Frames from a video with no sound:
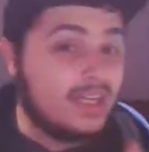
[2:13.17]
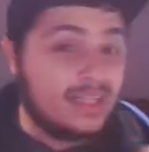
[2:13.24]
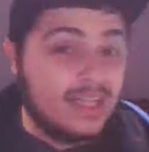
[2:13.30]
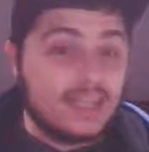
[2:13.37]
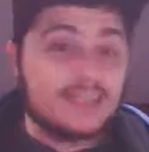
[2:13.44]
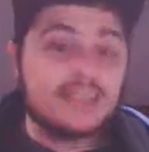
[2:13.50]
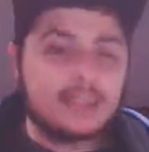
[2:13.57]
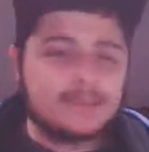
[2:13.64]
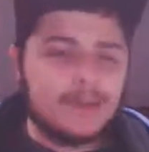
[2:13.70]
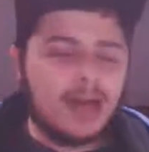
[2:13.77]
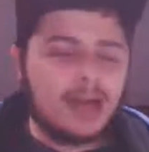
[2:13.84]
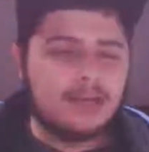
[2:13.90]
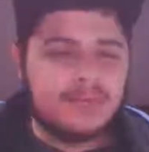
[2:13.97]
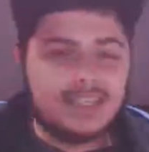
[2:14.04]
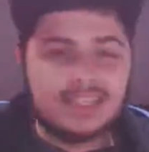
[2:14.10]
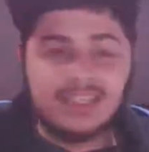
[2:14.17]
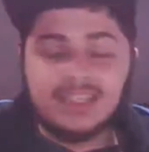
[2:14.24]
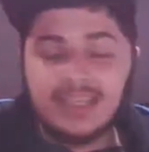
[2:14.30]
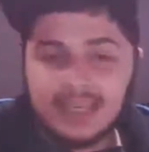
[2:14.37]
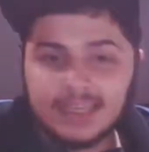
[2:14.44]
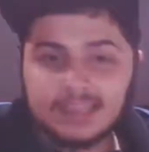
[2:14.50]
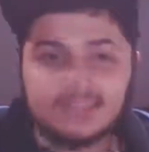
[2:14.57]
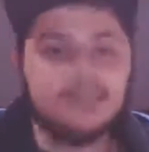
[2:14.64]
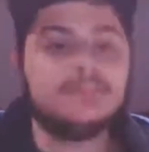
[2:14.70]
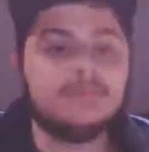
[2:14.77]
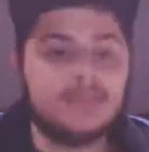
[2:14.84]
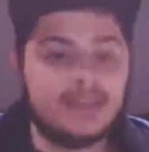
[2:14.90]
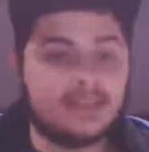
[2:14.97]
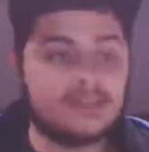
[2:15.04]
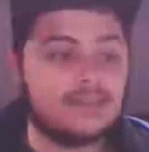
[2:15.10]
These inspired me to like
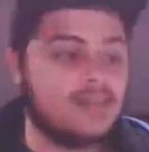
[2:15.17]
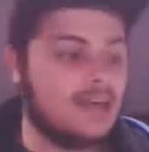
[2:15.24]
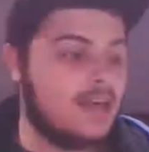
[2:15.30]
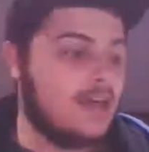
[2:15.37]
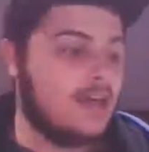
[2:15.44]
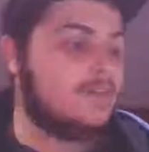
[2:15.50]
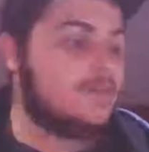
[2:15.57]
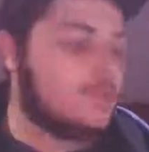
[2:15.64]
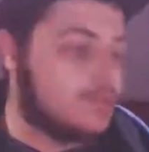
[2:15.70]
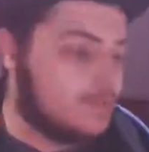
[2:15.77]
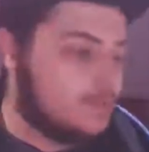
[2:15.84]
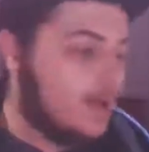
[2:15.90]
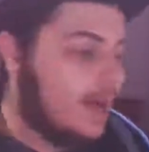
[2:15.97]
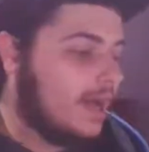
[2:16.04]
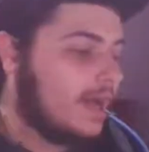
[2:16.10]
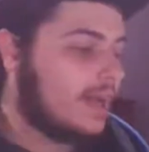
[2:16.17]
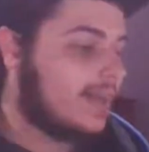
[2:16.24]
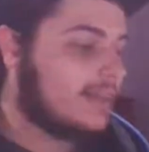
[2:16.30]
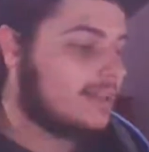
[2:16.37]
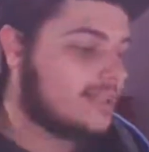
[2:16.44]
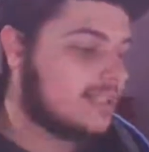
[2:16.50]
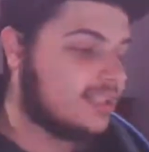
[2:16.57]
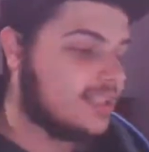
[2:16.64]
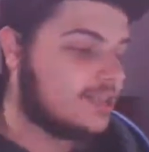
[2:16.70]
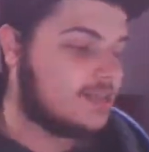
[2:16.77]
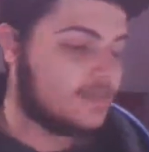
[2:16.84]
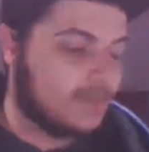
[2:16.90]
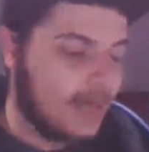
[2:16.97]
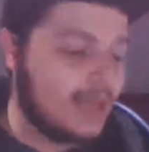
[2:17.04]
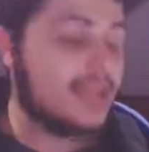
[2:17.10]
Christmas, which is why I got this
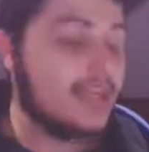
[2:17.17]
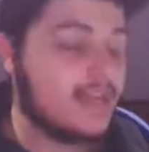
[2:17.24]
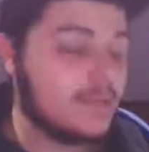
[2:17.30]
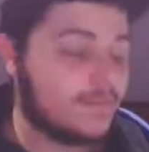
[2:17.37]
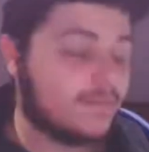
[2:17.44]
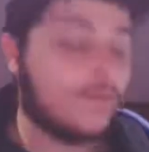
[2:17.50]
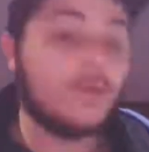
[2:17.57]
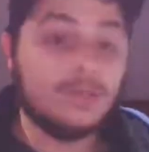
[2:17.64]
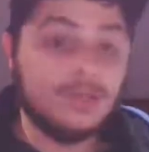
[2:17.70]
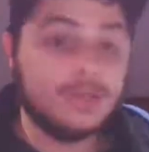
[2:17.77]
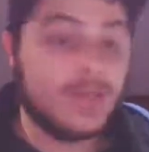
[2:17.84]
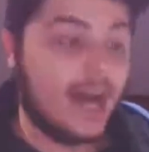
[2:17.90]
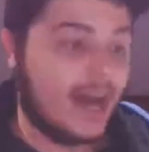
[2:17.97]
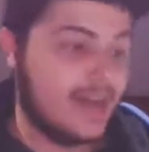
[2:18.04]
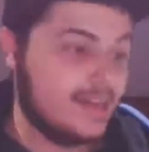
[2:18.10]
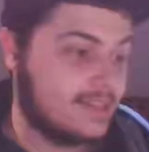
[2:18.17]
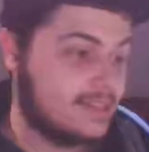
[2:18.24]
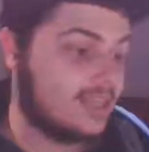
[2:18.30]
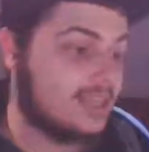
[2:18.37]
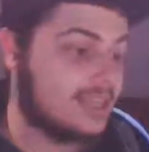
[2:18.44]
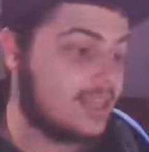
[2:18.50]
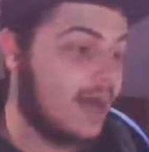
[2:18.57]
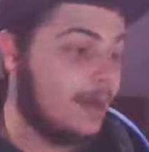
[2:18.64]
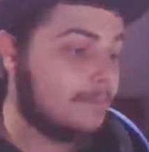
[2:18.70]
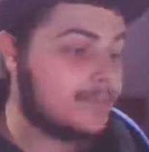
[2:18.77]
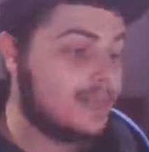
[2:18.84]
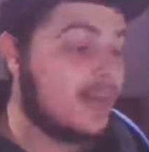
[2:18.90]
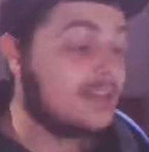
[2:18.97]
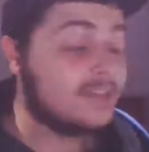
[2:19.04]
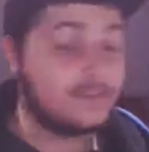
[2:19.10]
list right here for you guys. The top
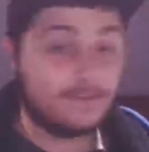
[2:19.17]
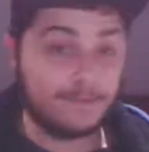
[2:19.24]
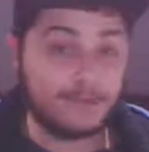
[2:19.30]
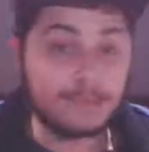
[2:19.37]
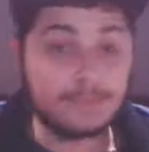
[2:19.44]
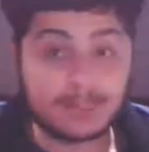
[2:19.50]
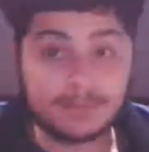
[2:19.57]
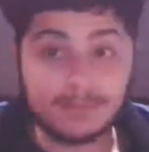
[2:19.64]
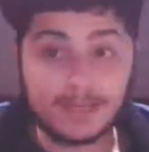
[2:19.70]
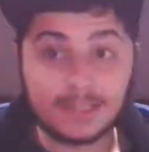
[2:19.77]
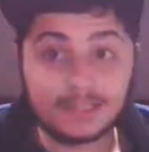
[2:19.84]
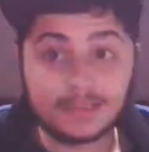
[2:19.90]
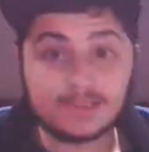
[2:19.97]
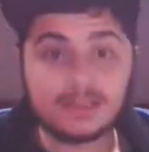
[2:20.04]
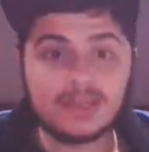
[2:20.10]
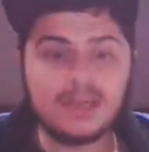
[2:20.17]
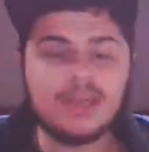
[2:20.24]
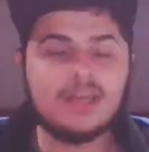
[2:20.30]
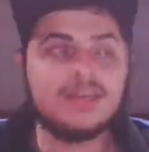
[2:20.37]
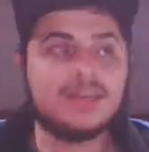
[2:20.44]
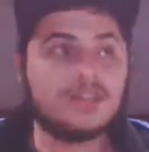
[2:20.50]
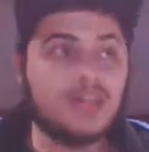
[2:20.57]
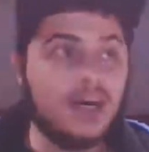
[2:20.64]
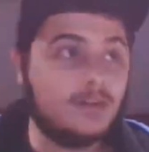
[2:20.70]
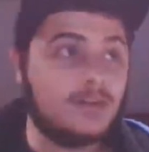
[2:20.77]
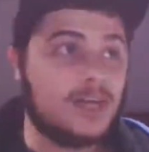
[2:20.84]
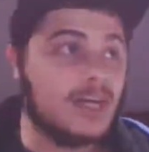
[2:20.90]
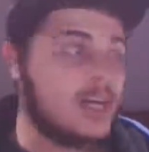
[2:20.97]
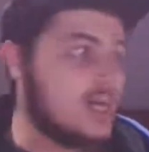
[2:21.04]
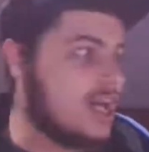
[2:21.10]
10 Christmas specials.
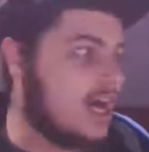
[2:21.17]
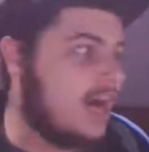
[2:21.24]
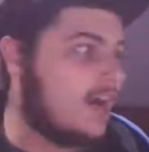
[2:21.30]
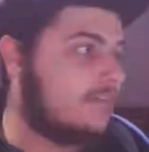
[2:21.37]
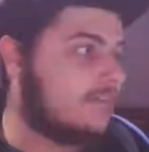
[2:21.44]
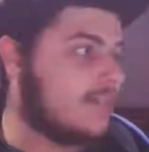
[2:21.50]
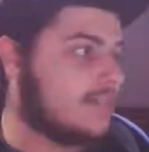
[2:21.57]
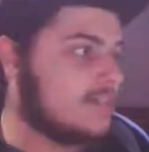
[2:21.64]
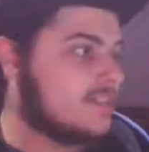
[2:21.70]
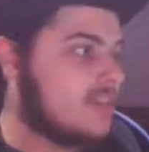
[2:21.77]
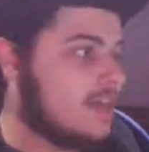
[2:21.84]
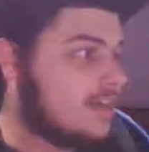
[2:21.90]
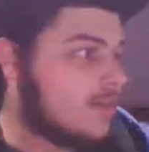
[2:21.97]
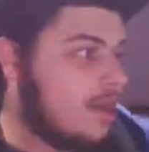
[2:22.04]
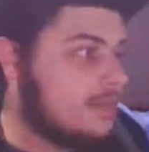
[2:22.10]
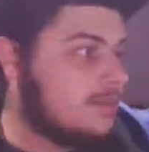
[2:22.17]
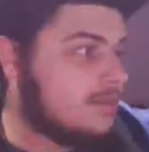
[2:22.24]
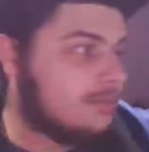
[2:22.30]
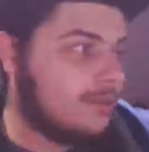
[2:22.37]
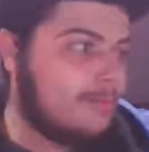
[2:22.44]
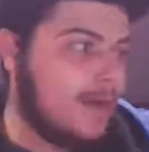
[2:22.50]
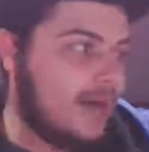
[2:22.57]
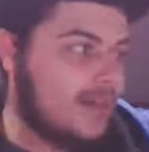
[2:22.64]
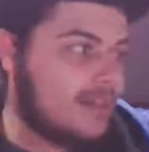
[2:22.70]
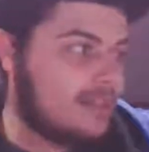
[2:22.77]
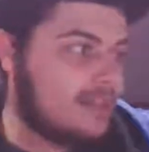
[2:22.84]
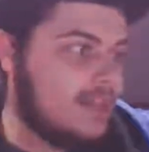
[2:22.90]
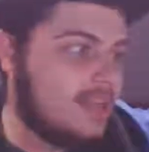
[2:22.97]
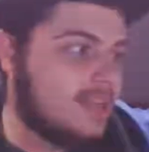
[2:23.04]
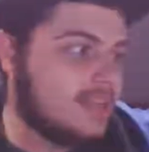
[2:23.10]
So, I'd rather say grab your robotic
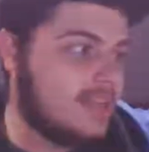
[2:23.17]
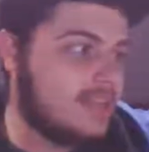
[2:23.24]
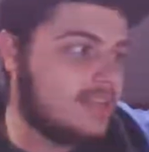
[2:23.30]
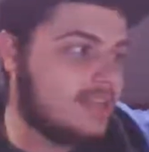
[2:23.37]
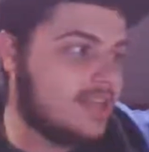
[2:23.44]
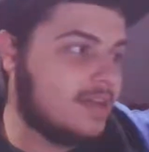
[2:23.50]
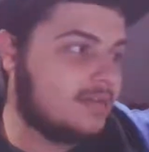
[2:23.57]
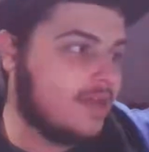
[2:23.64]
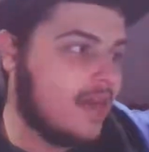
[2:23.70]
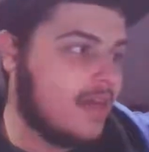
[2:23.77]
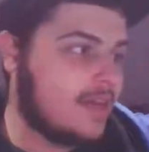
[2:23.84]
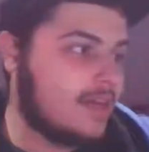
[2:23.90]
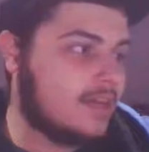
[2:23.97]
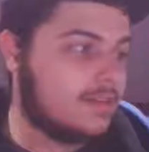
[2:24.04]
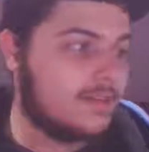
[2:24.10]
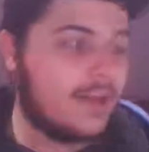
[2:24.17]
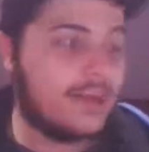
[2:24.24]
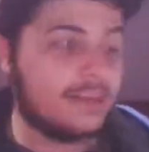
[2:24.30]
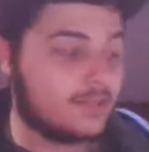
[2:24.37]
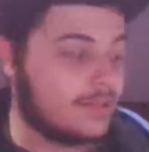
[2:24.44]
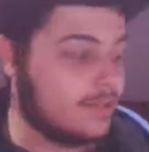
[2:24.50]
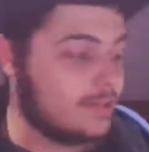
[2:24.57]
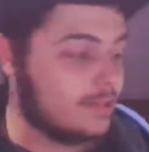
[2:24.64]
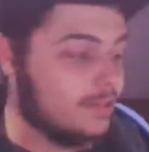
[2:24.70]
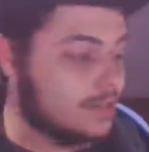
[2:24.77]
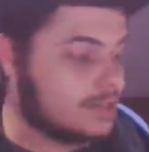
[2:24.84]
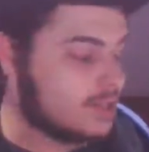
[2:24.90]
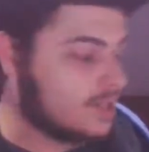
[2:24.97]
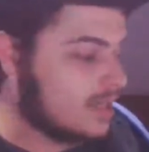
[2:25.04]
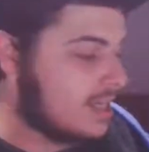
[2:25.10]
Santas that sing Rockin' Around the
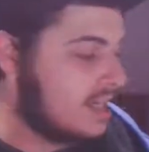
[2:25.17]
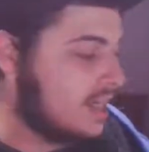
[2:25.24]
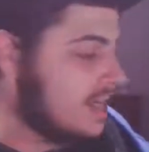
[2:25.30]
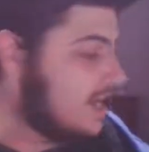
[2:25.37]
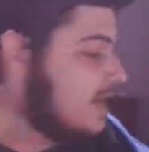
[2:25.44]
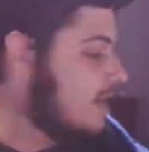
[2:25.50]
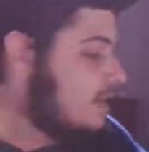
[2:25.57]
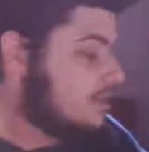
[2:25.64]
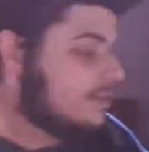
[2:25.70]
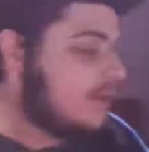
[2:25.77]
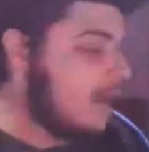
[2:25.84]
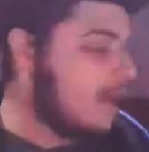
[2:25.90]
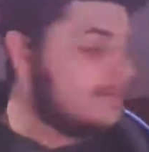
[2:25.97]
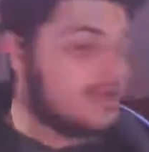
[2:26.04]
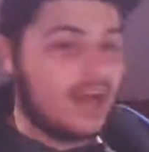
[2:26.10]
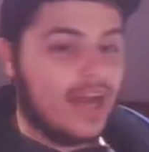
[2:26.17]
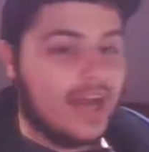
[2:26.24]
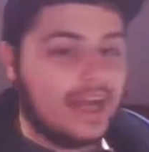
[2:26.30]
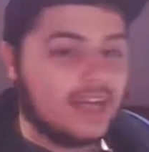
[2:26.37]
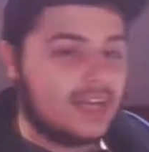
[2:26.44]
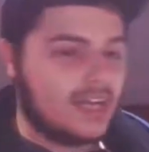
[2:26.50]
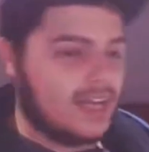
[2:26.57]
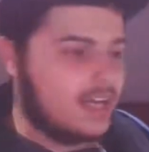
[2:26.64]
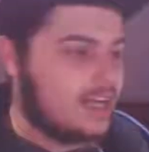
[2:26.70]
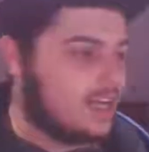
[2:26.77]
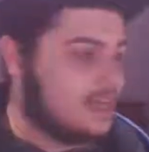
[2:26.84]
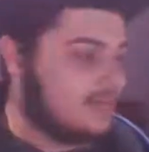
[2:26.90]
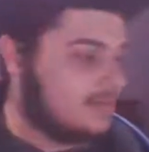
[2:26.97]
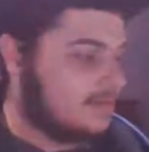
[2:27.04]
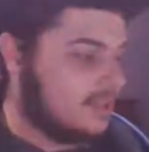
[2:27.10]
Christmas Tree, grab your eggnog
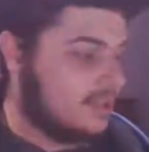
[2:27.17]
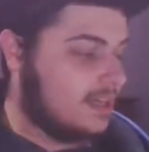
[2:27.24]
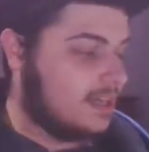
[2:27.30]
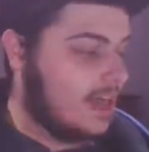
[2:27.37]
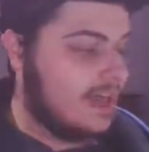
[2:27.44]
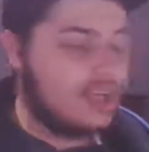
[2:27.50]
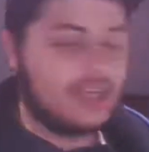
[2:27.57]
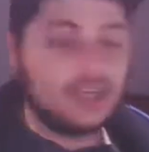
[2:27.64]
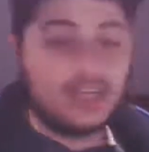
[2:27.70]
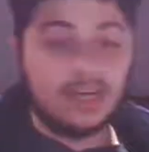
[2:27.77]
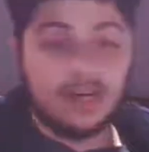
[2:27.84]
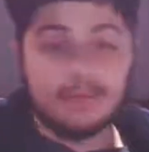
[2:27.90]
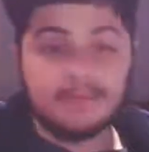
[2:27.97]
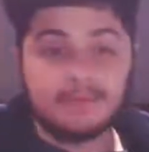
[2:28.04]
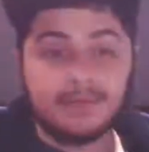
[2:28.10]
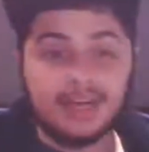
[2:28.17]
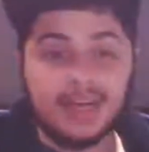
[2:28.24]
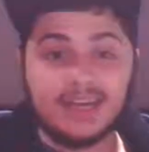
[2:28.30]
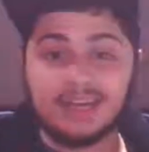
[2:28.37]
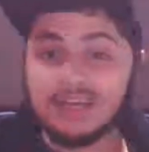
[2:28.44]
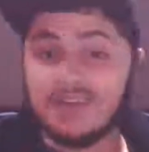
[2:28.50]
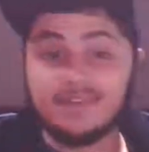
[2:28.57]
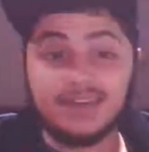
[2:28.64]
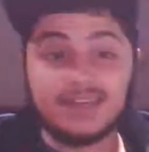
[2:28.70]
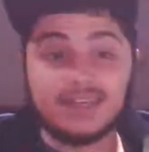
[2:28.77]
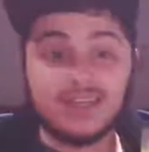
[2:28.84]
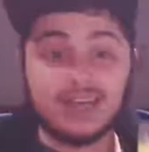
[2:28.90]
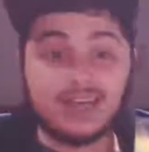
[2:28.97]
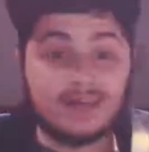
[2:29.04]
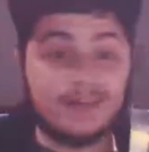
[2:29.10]
and any cup, but I don't have
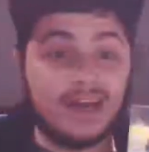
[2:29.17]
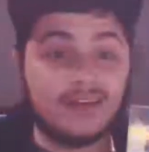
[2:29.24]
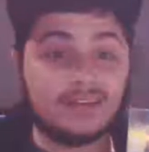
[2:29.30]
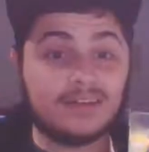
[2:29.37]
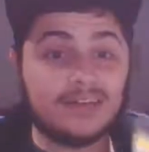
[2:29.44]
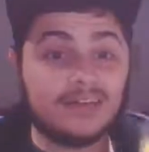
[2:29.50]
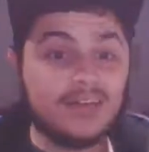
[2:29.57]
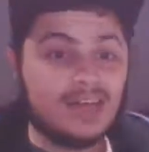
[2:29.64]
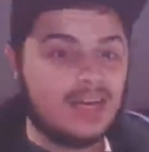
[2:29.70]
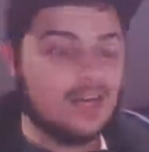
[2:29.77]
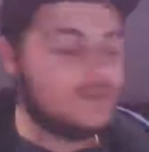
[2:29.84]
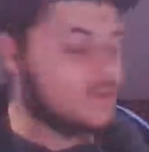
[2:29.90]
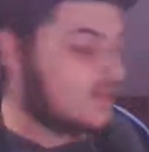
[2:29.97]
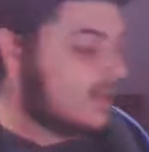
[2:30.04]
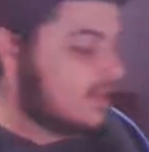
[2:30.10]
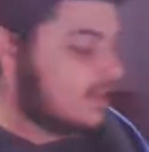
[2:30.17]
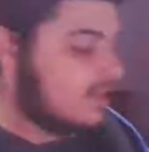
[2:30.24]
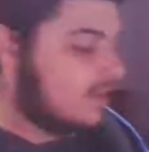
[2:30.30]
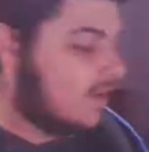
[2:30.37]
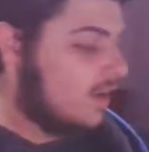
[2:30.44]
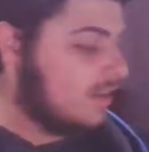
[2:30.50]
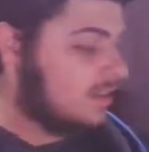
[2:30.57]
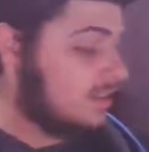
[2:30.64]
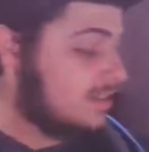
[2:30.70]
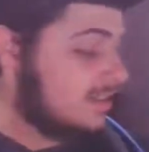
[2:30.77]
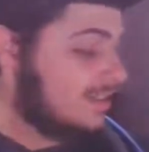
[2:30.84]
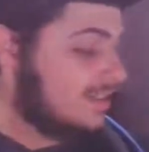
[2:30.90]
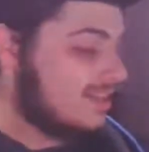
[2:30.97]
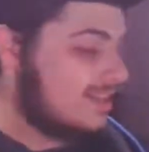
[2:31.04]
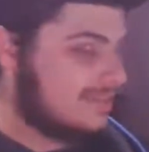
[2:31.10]
eggnog, I'm out. I drank it all.
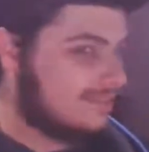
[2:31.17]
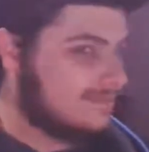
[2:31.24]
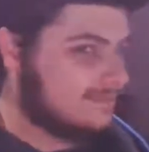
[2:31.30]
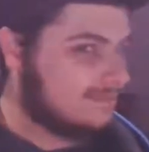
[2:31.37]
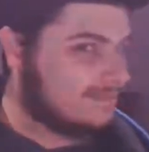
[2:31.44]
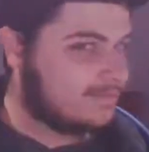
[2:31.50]
Aww.